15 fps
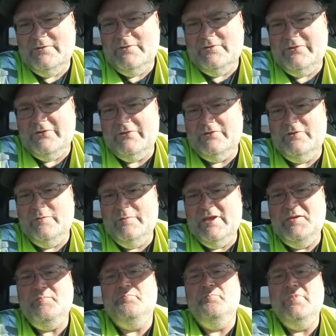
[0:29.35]
just a
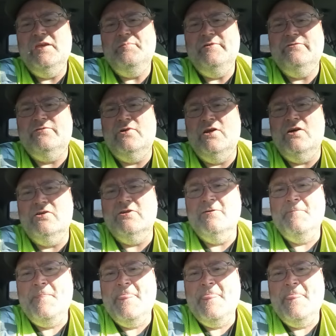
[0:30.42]
little baby frog.